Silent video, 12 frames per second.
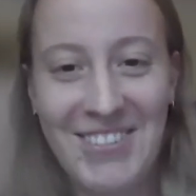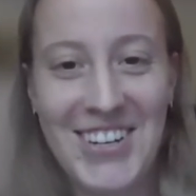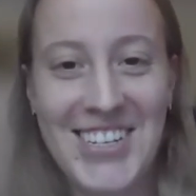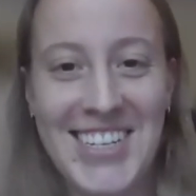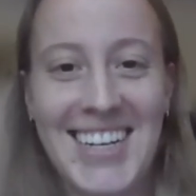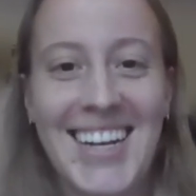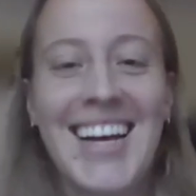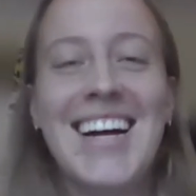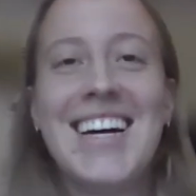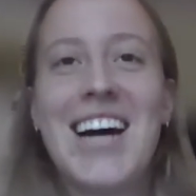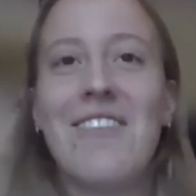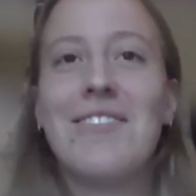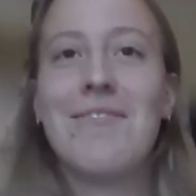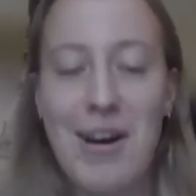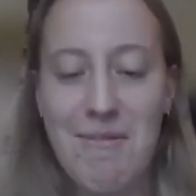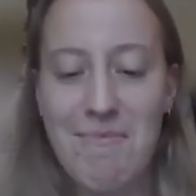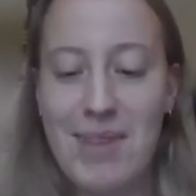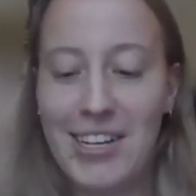version of a,
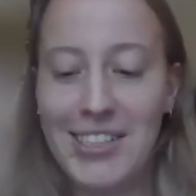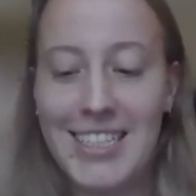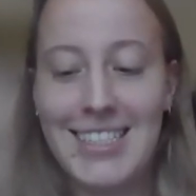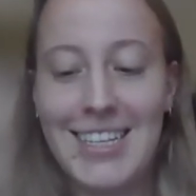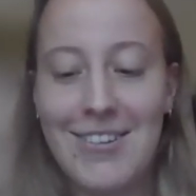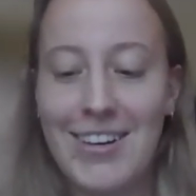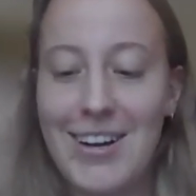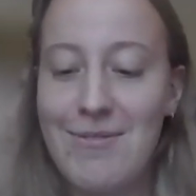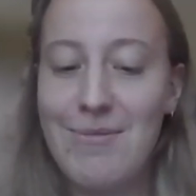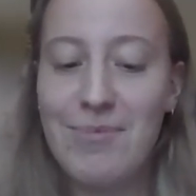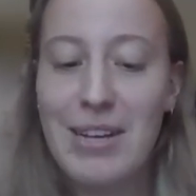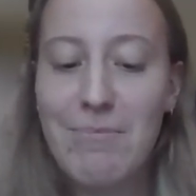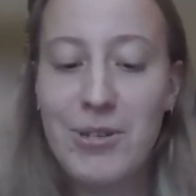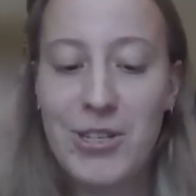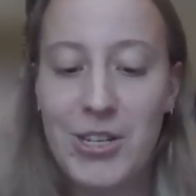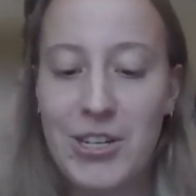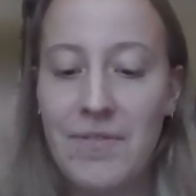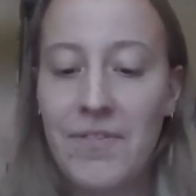a, metal that's liquid at room
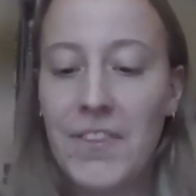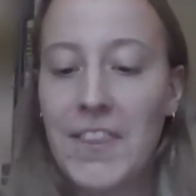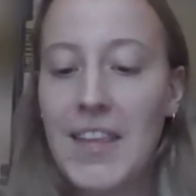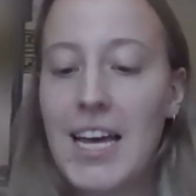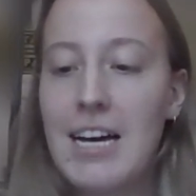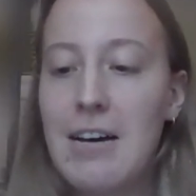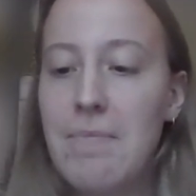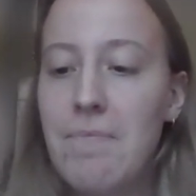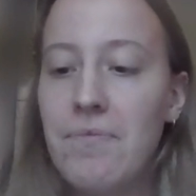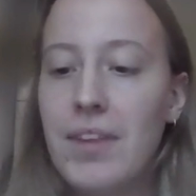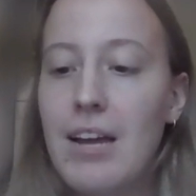temperature um,